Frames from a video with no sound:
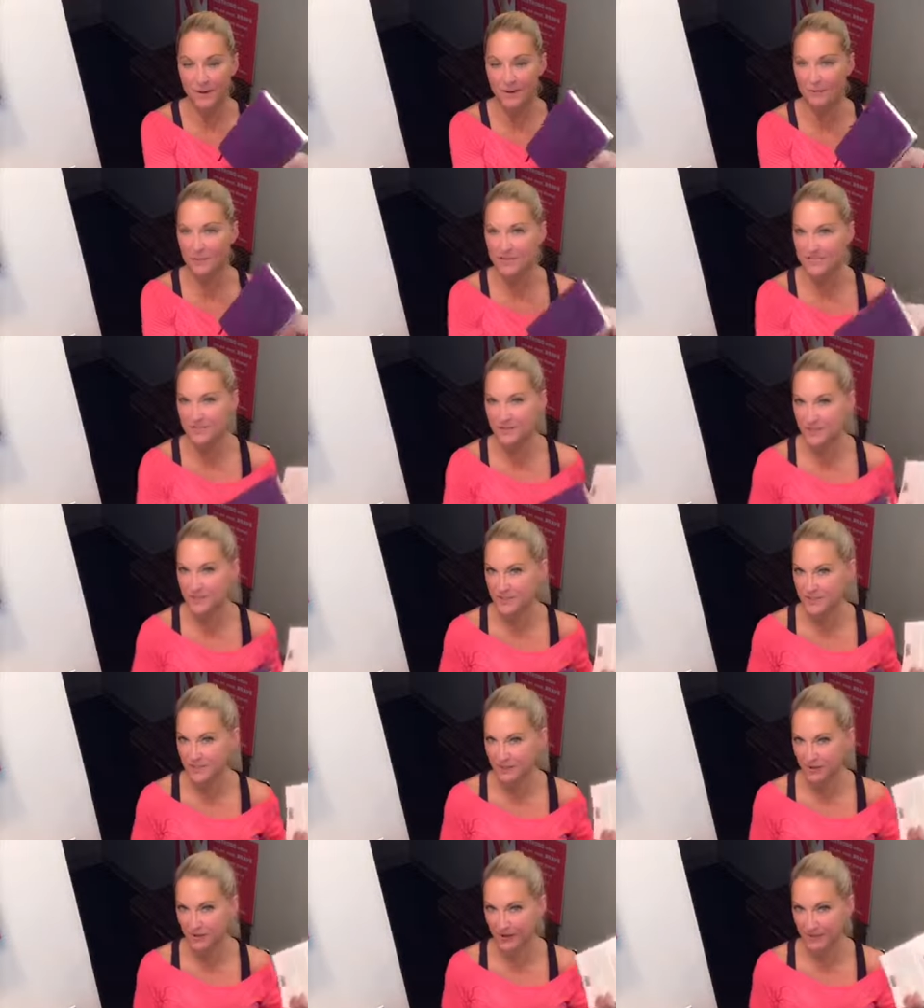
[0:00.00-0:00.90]
I was going
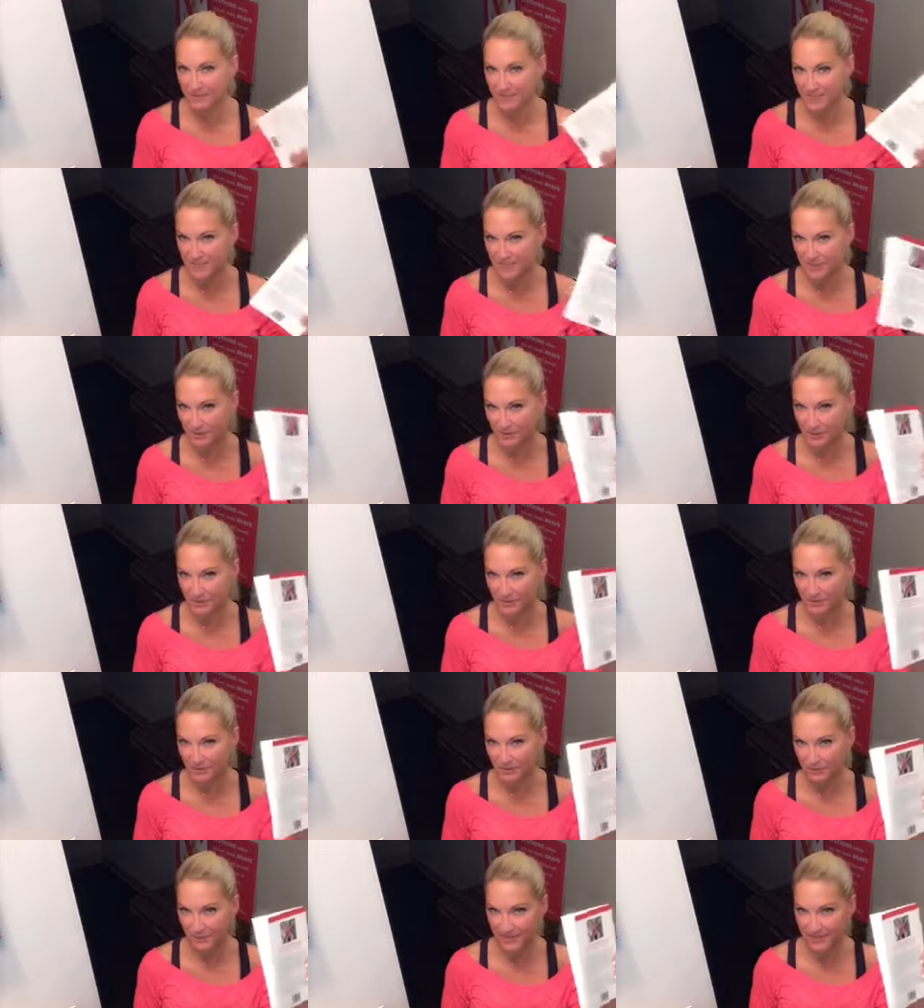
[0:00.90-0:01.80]
to create my
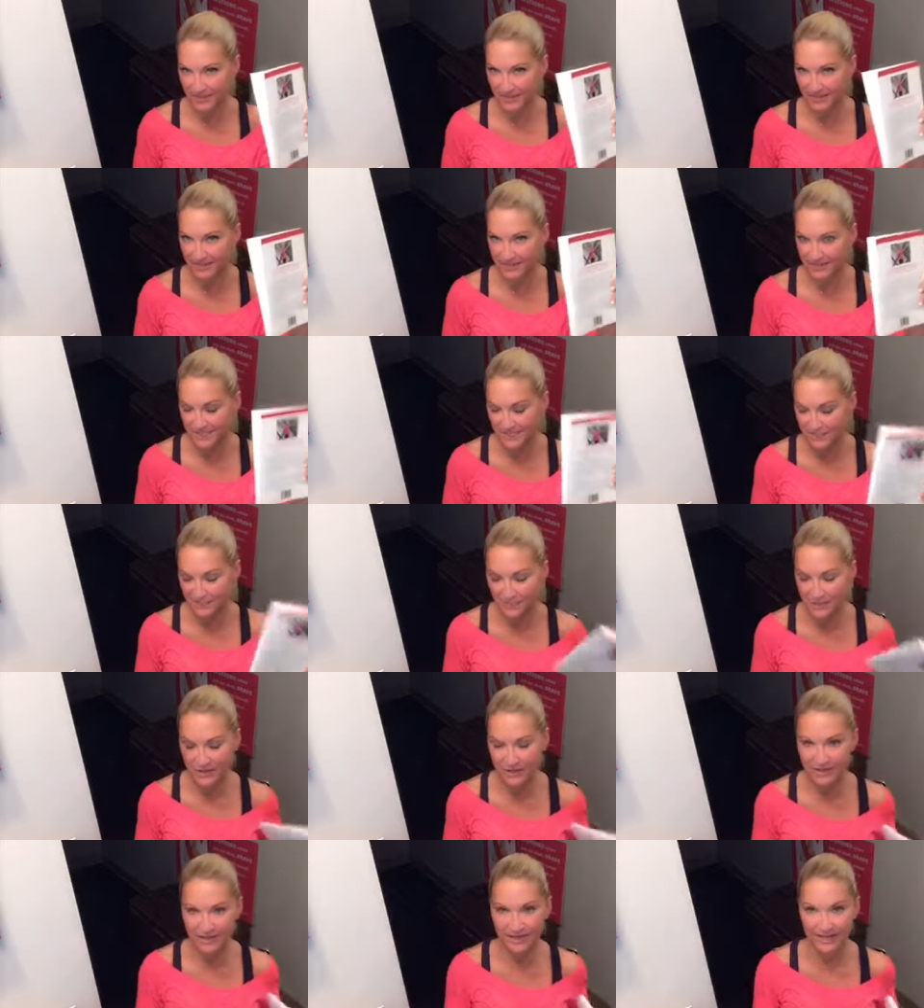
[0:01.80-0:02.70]
journal within this
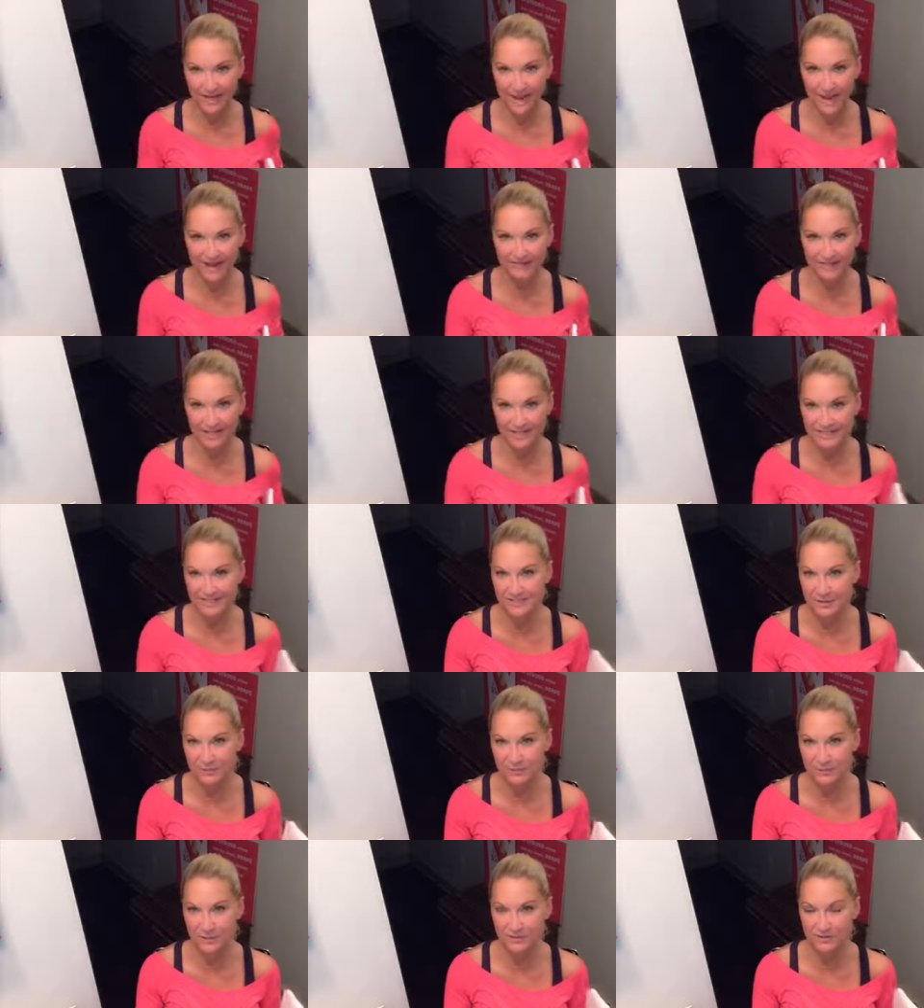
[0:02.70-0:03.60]
book and have like a
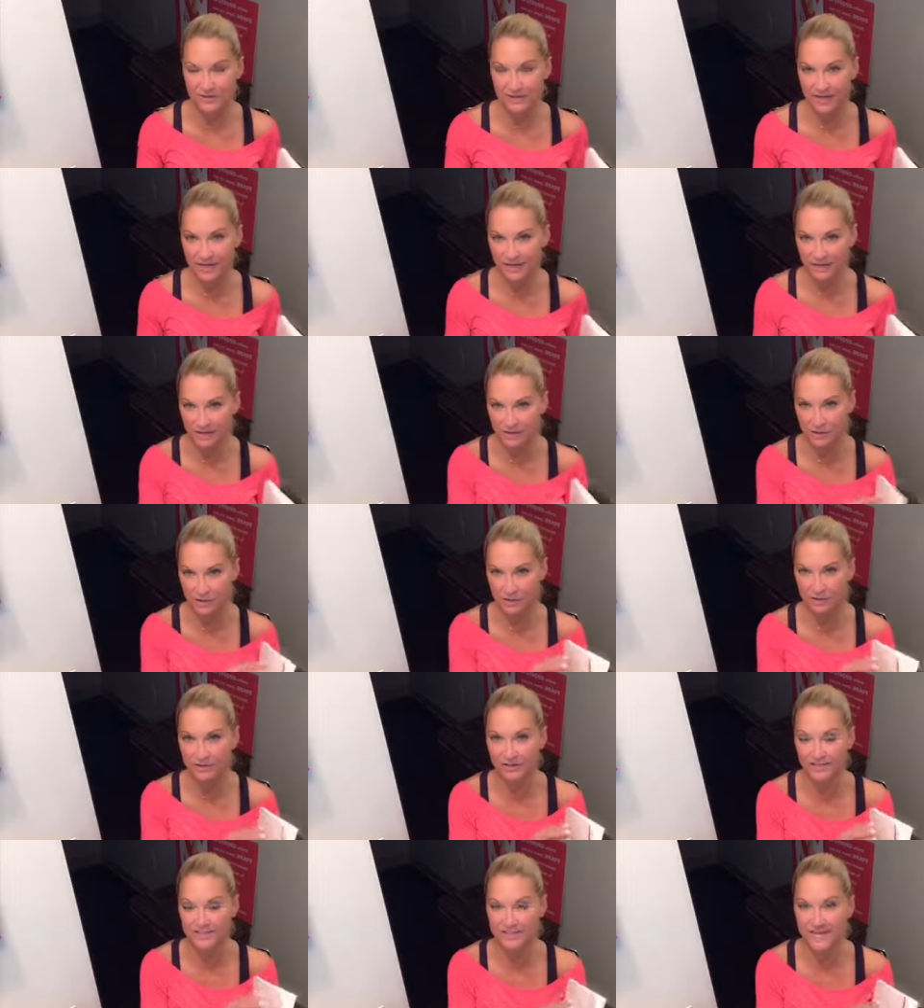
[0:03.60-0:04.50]
separate a
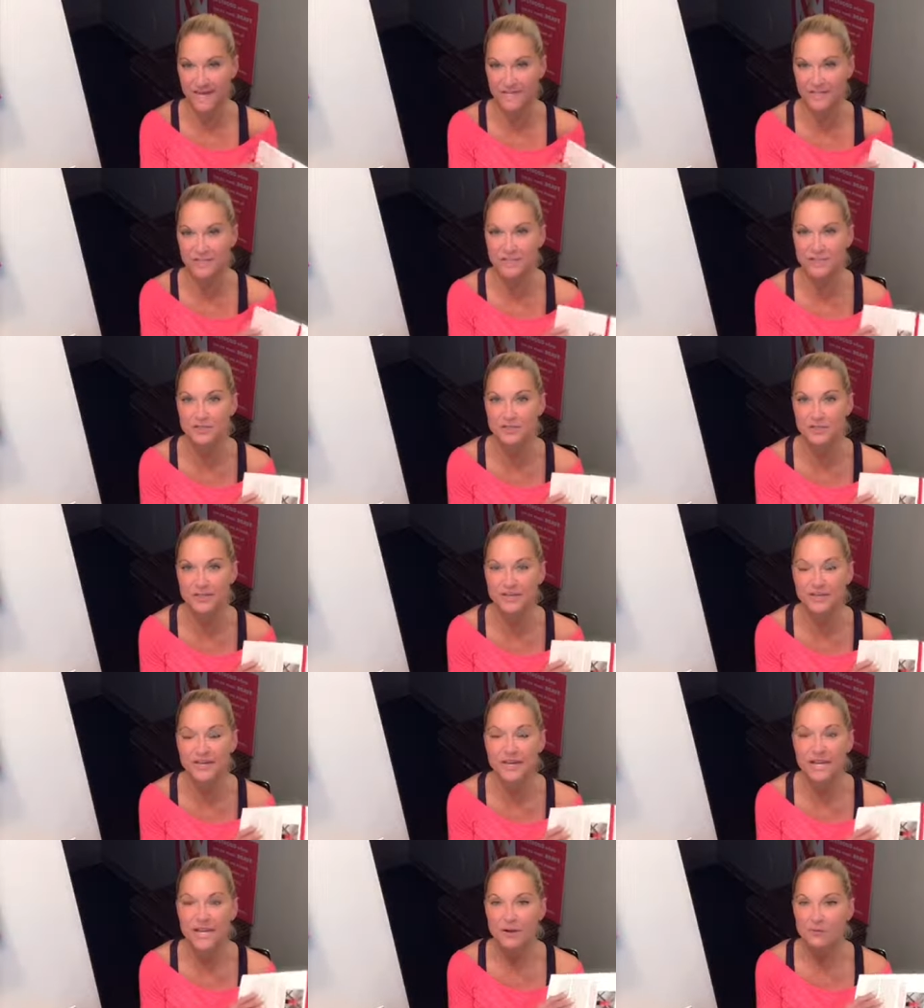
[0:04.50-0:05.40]
journal attached to
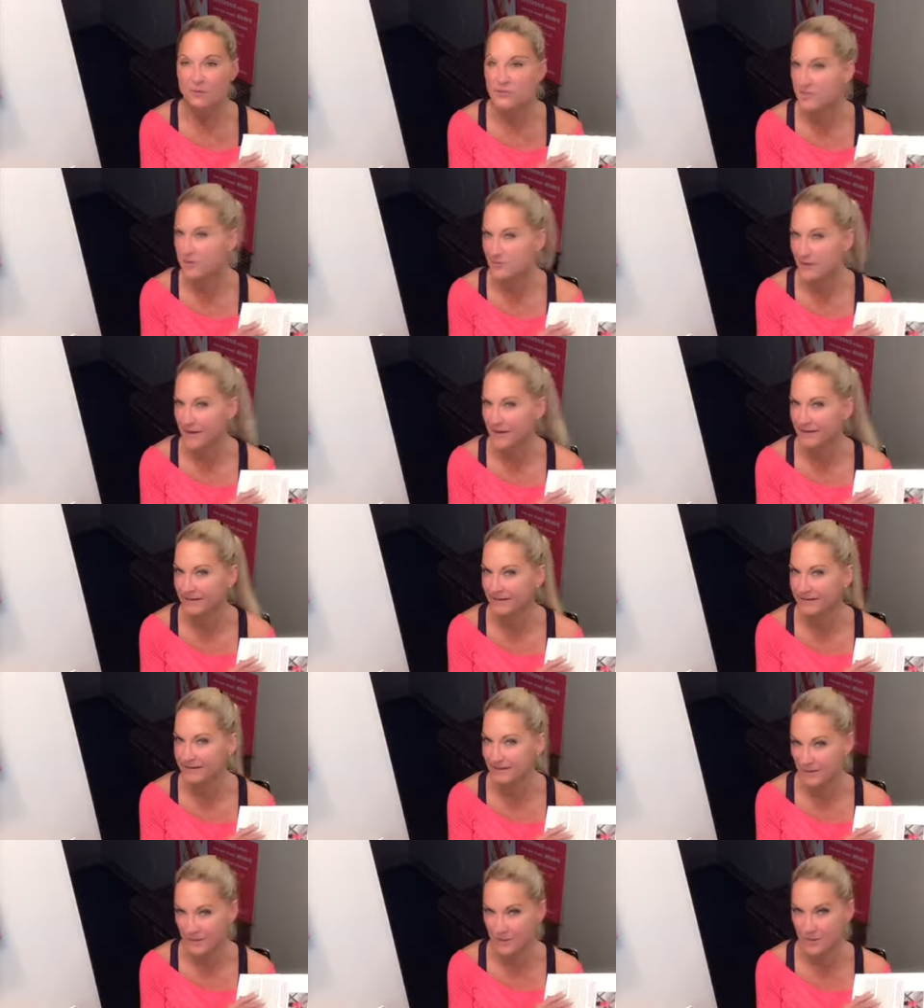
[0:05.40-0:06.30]
it, which I might
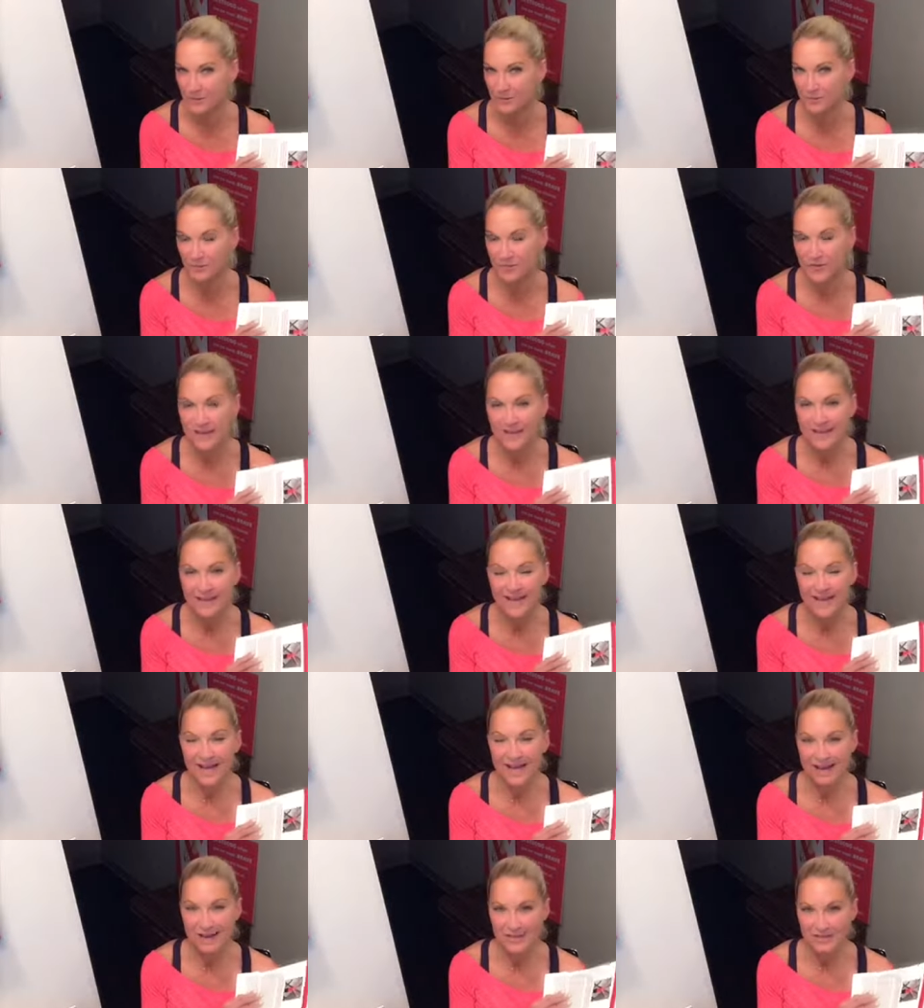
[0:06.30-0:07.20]
do
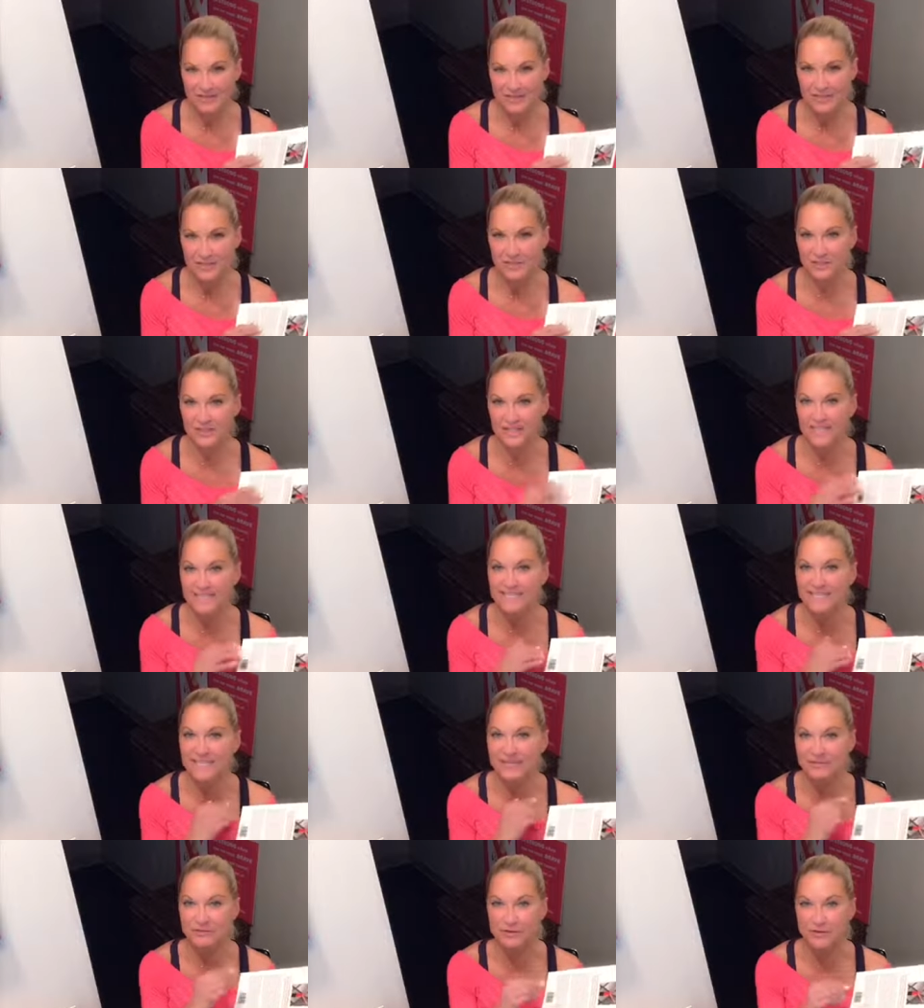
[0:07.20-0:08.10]
eventually,
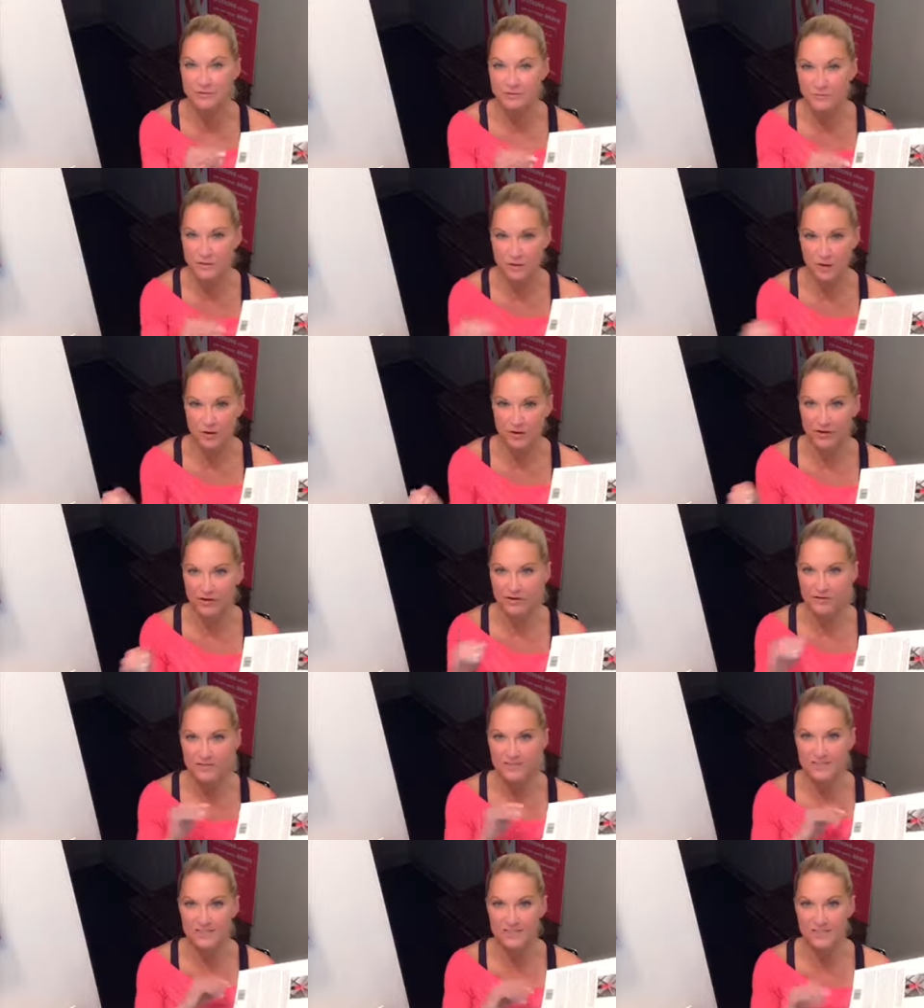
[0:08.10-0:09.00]
to give you some
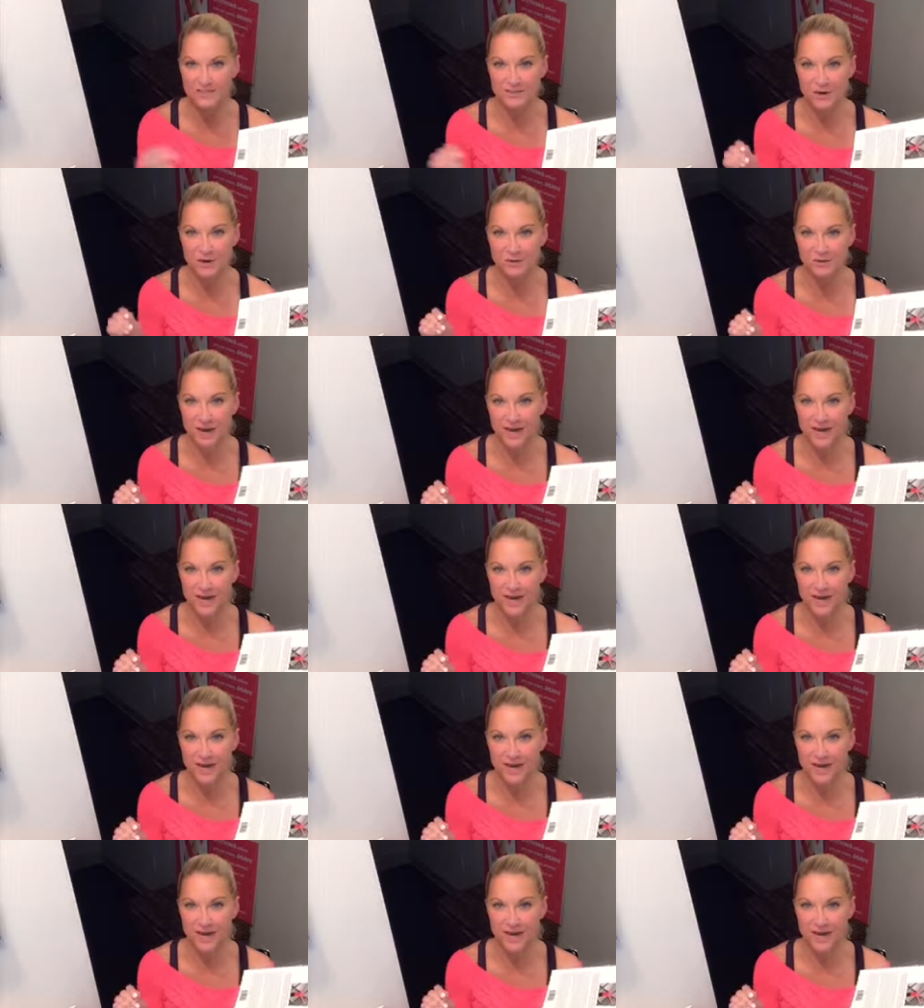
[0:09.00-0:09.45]
starters to start